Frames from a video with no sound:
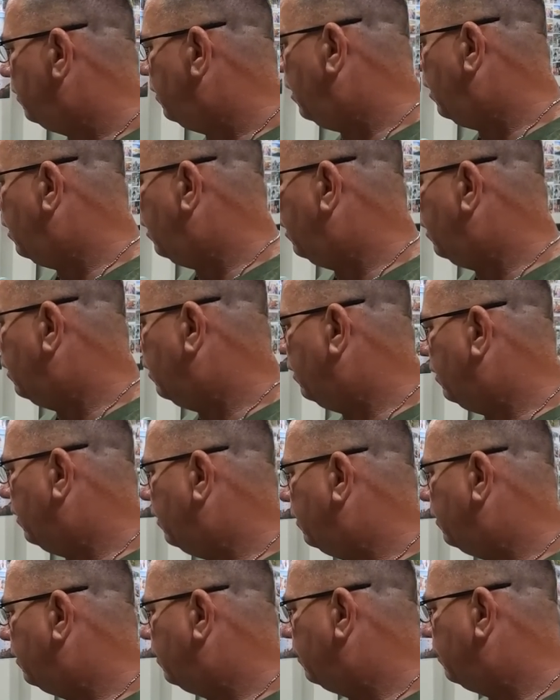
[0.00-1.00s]
uh,
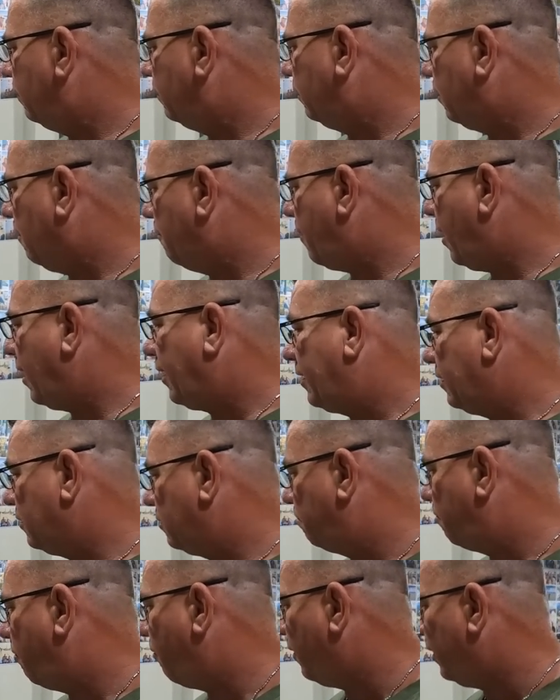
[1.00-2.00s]
the bike
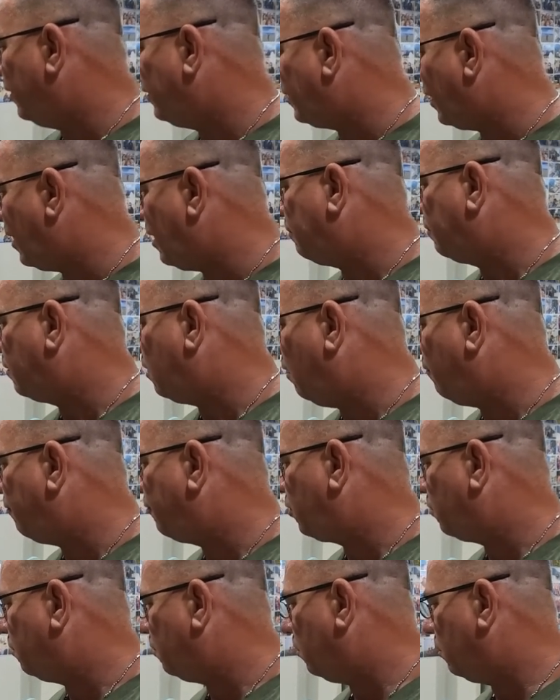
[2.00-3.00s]
is pretty damn
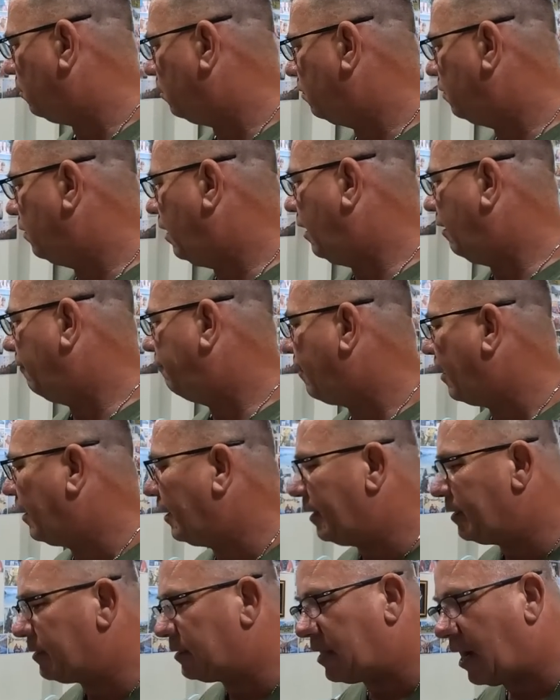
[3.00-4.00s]
comfortable. And if
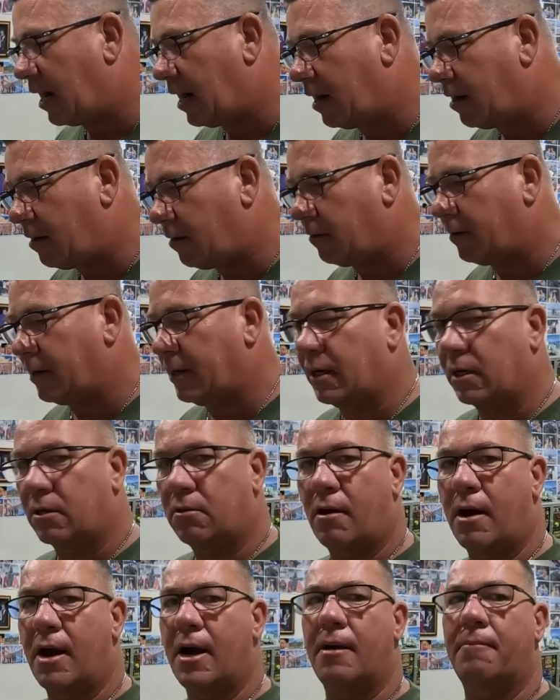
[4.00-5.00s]
I get tired or get a
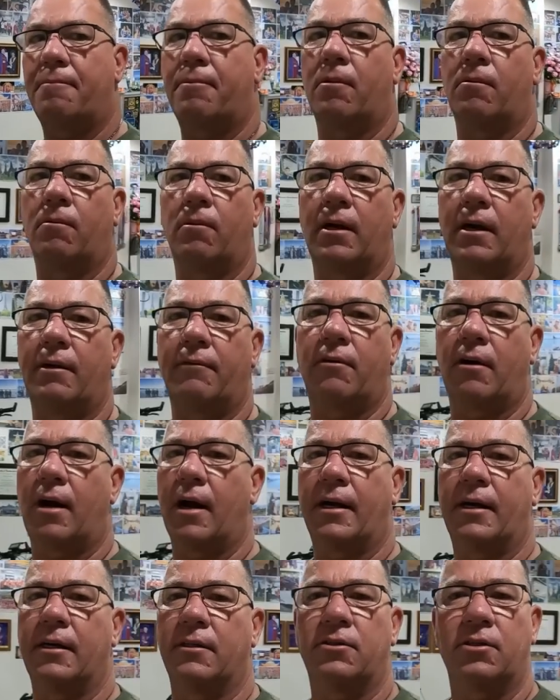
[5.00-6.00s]
cramp or whatever,
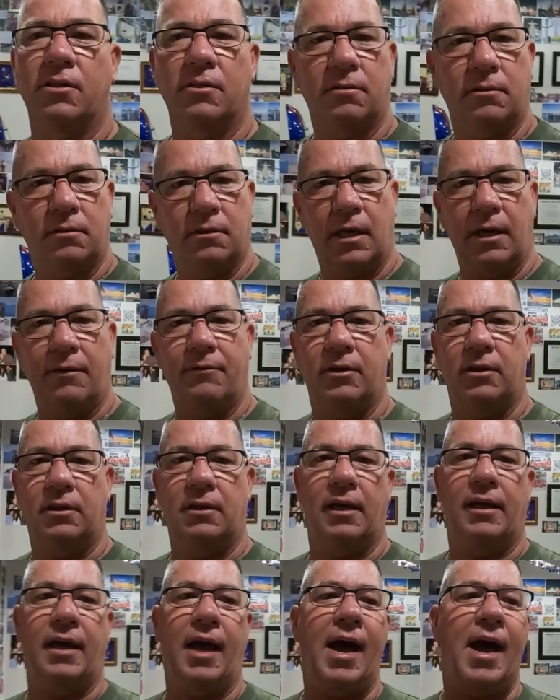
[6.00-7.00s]
I can just give it
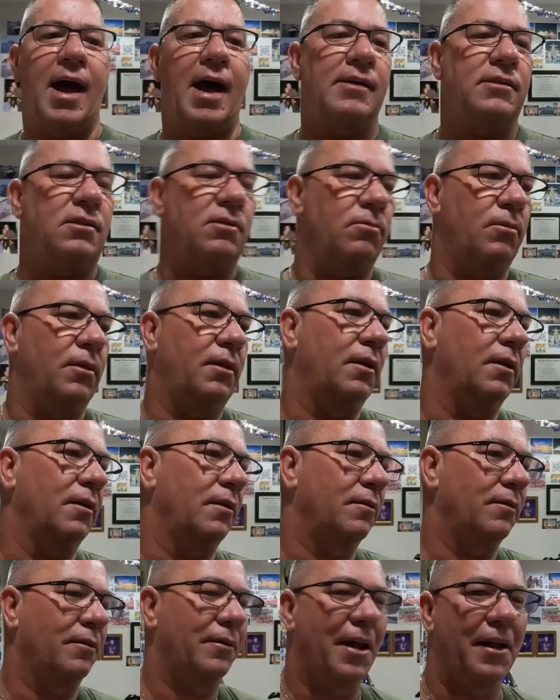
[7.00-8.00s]
the gas with the,
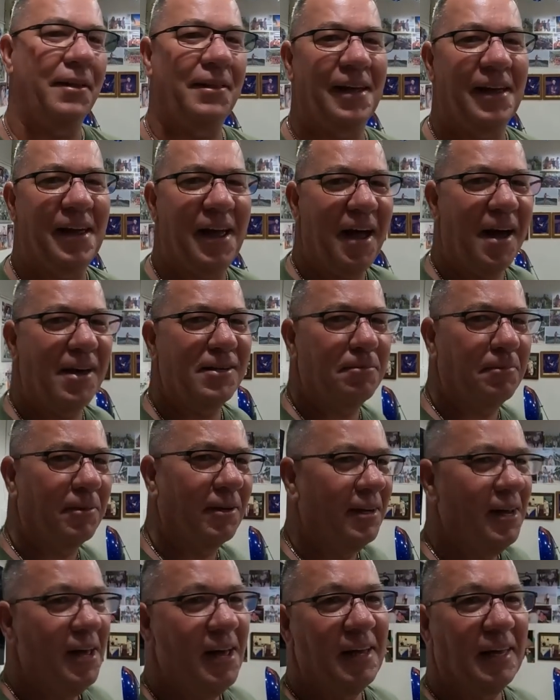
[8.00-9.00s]
not the gas,
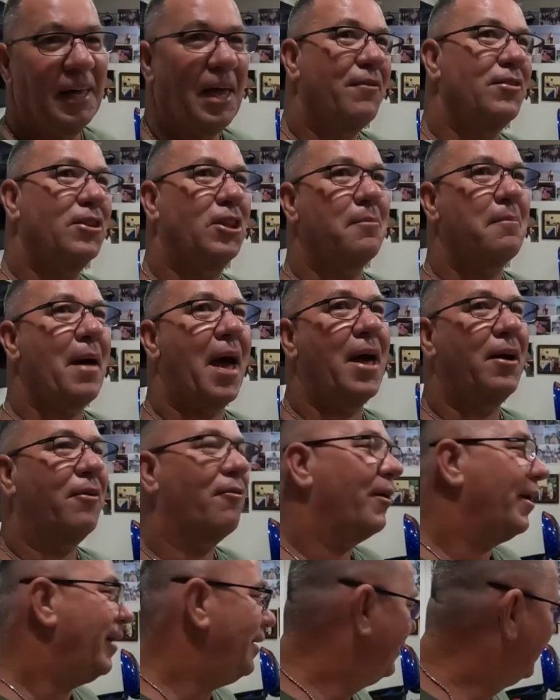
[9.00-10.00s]
but give it the
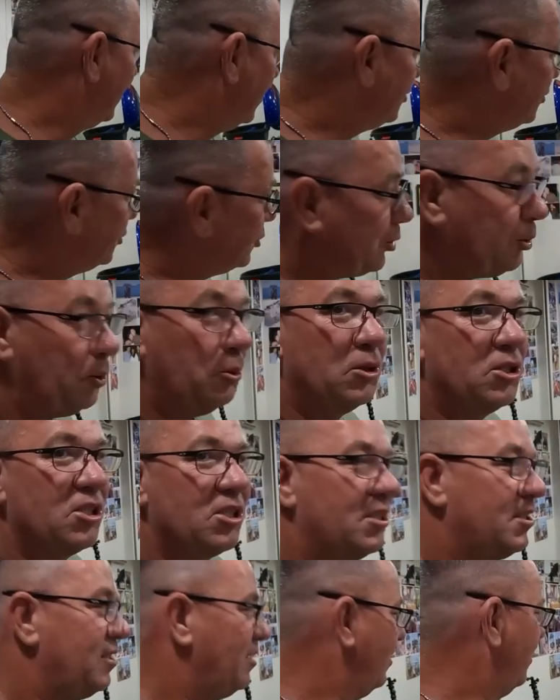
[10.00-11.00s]
battery, the
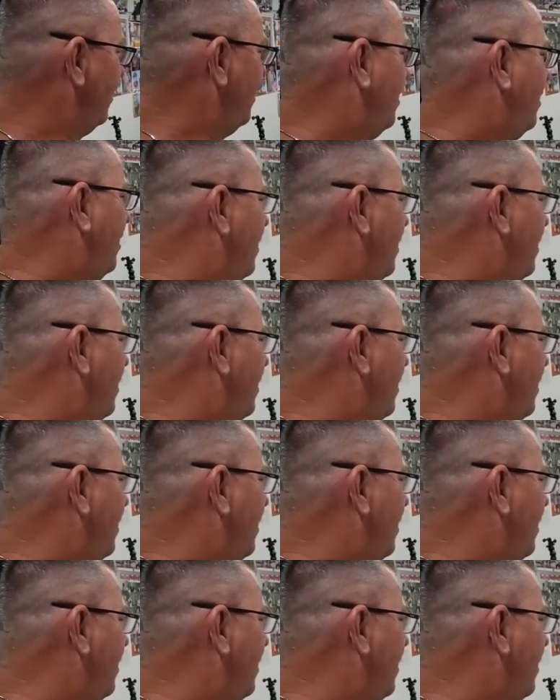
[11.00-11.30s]
juice.